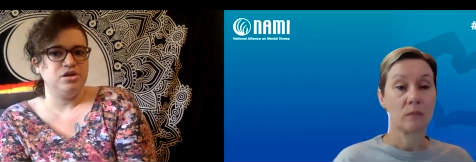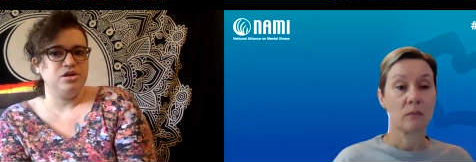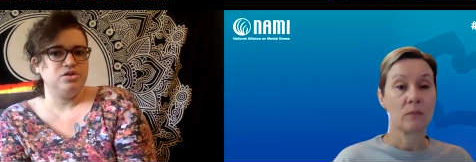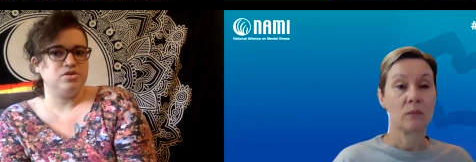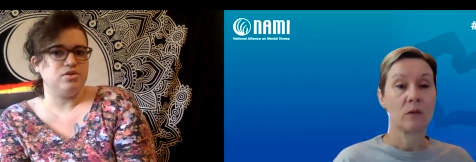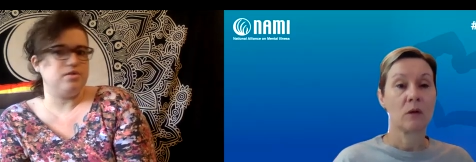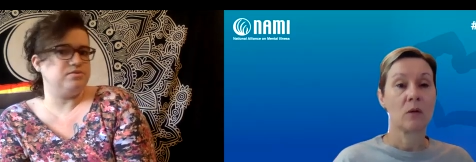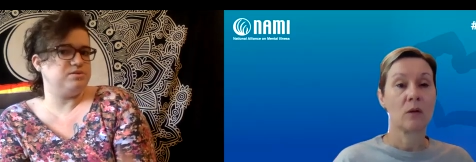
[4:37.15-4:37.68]

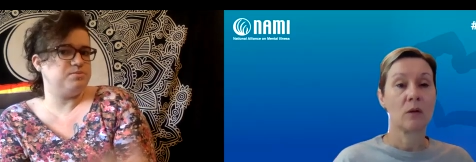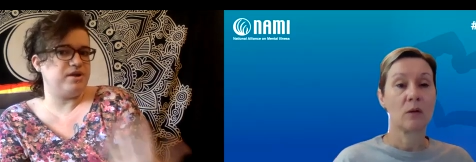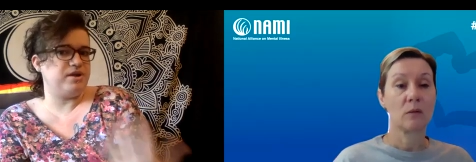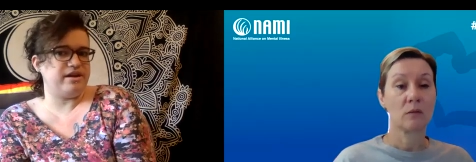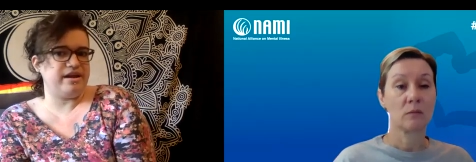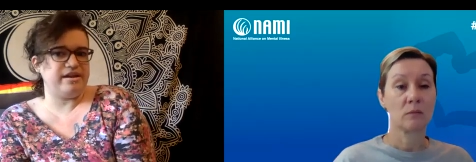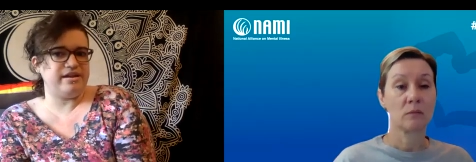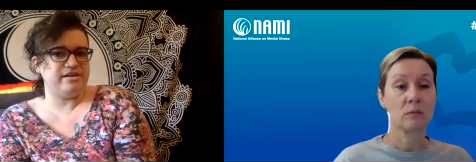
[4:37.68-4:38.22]
Speaker 1: So I was put on
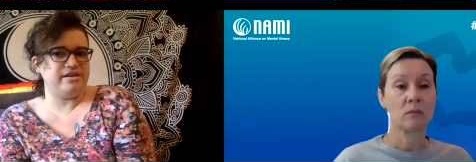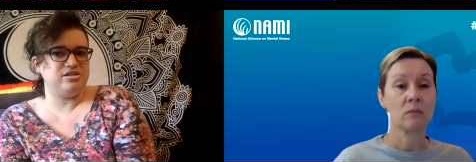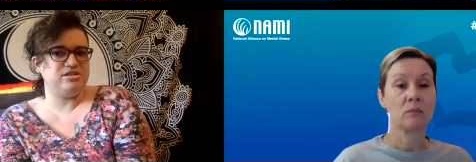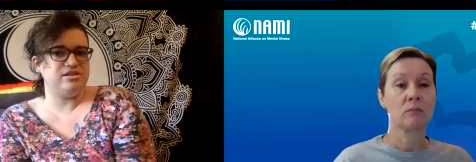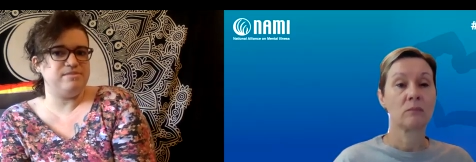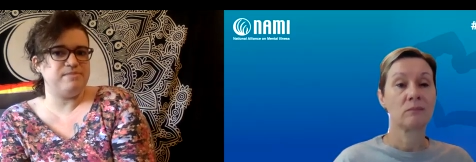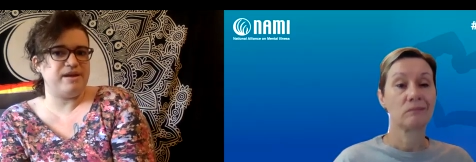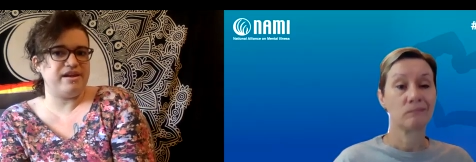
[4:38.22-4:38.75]

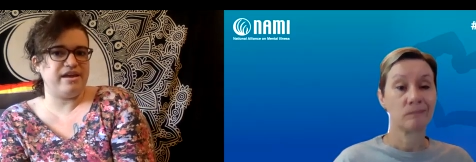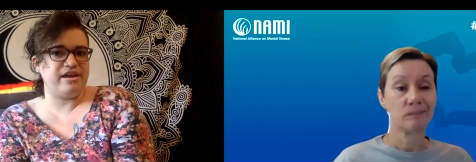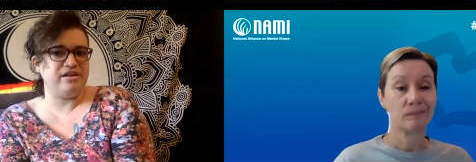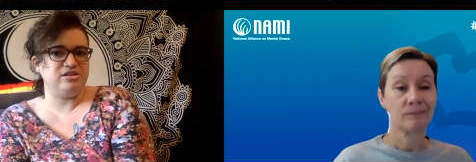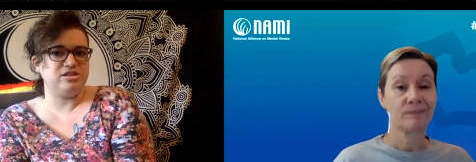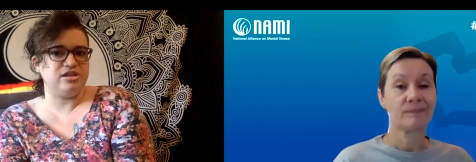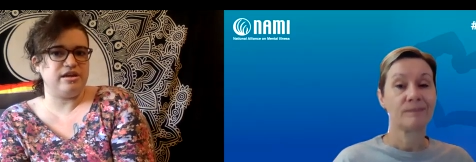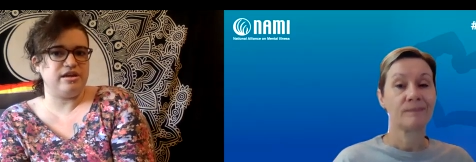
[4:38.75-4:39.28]
ADHD
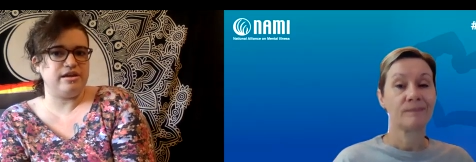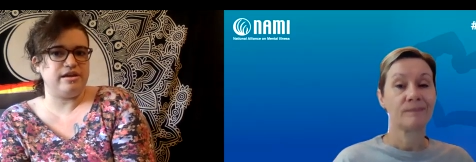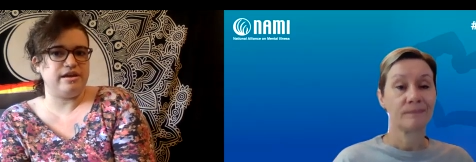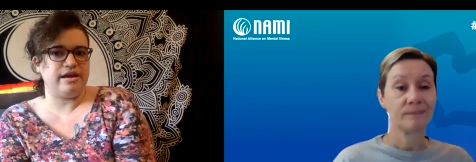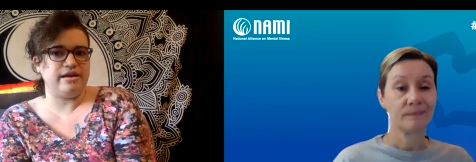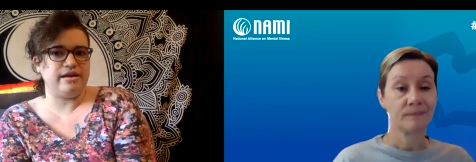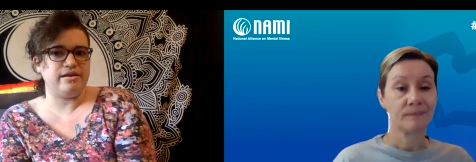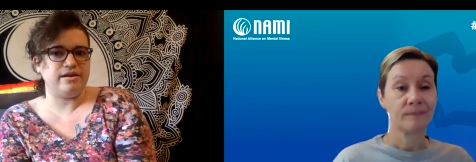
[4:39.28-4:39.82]
medication,
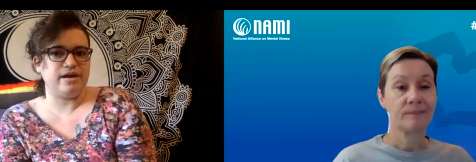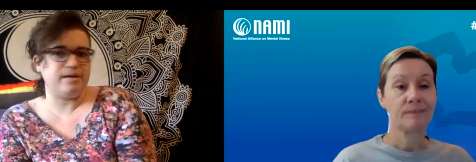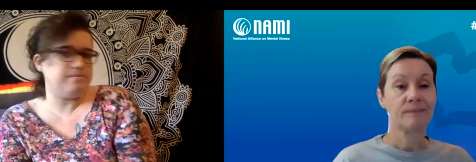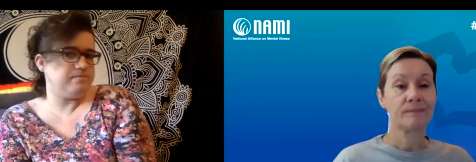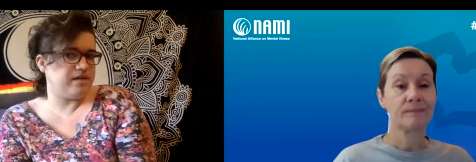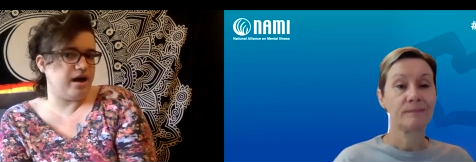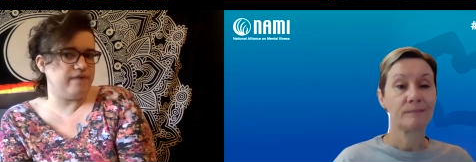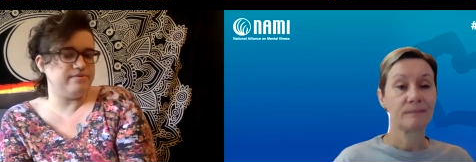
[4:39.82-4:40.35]
and
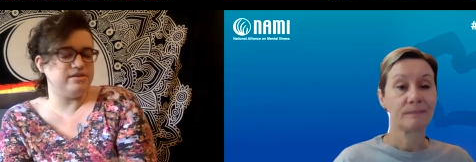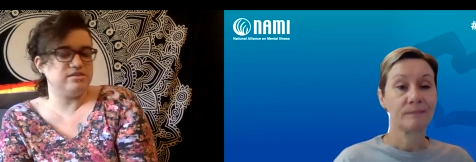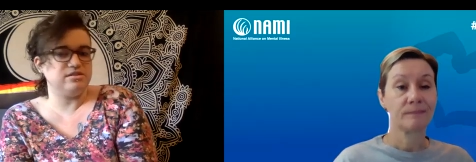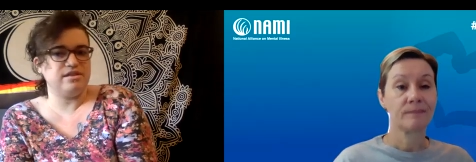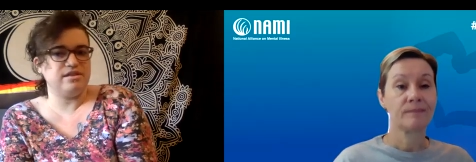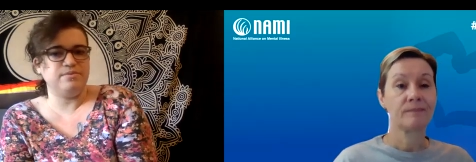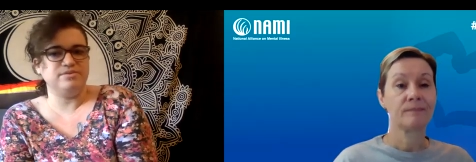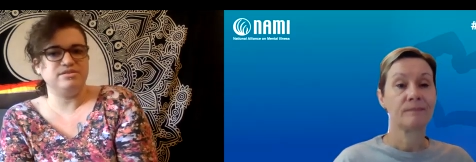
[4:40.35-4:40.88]
um, obviously
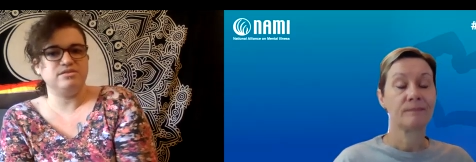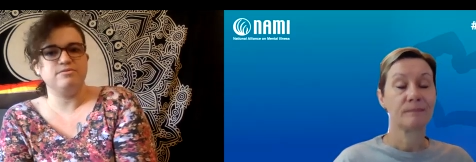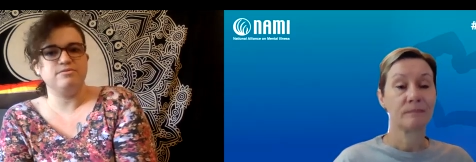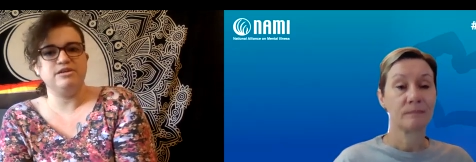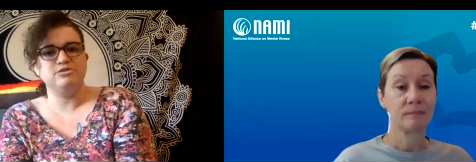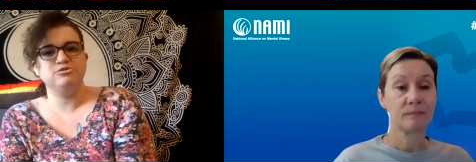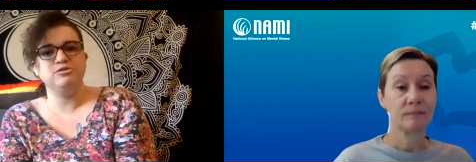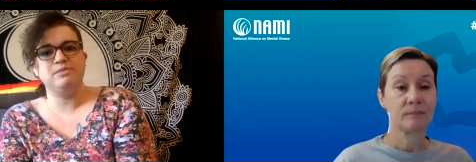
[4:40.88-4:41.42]
that wasn't the
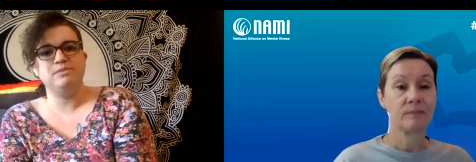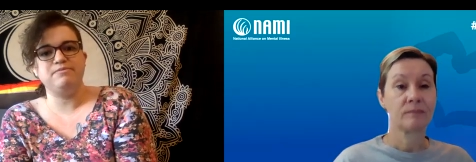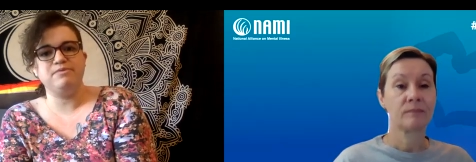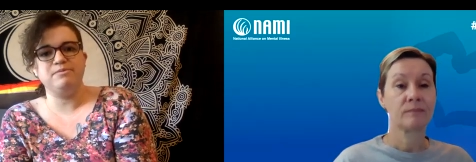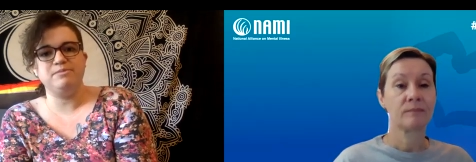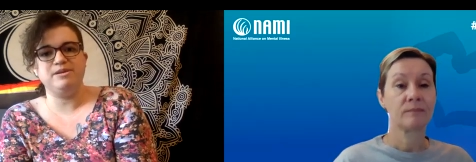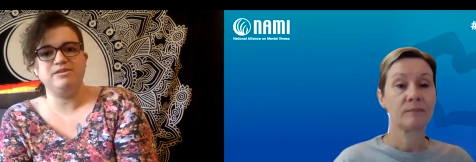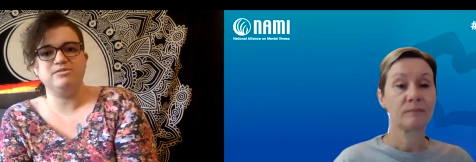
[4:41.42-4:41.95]
right treatment for
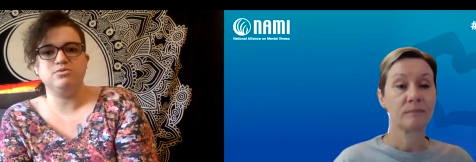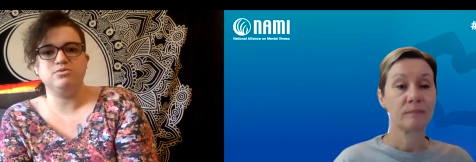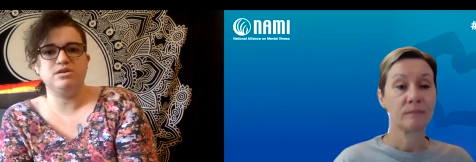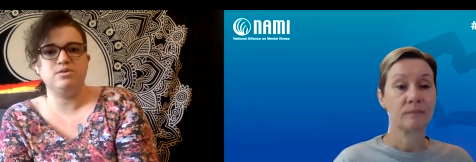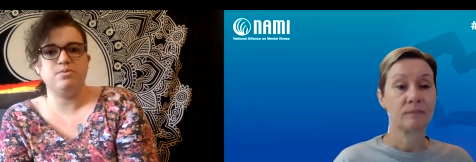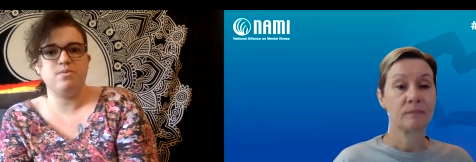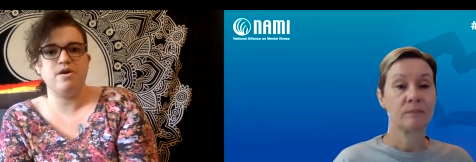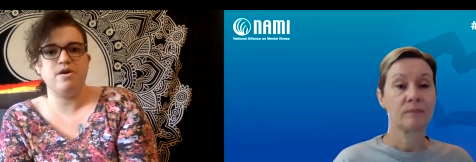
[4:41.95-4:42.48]
me, so it
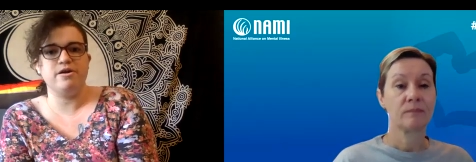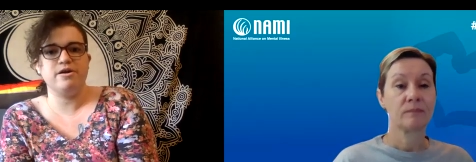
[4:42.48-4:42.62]
didn't work.